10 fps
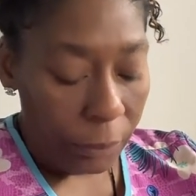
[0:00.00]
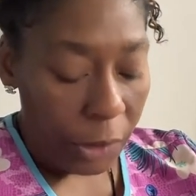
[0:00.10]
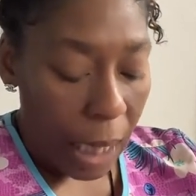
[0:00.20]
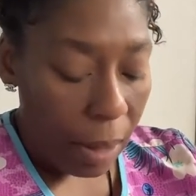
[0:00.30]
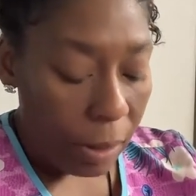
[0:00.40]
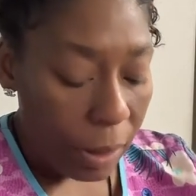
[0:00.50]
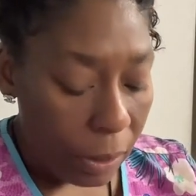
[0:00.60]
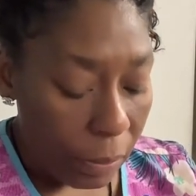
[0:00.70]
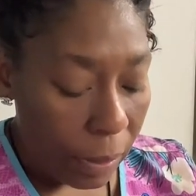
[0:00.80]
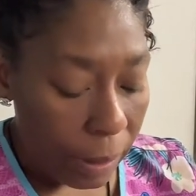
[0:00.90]
Childhood
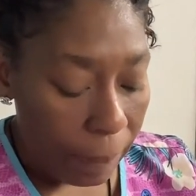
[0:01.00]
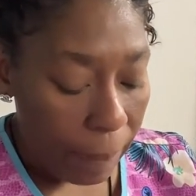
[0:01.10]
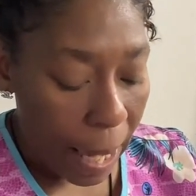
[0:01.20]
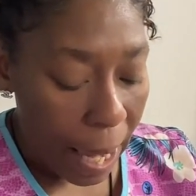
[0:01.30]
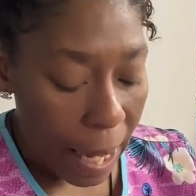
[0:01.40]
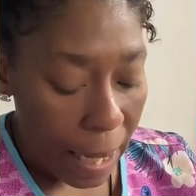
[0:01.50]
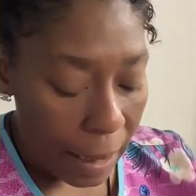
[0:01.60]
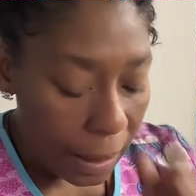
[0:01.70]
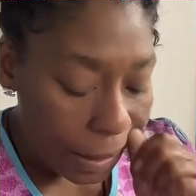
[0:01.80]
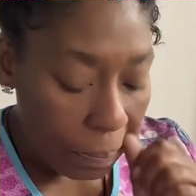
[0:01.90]
or the
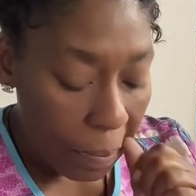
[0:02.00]
past.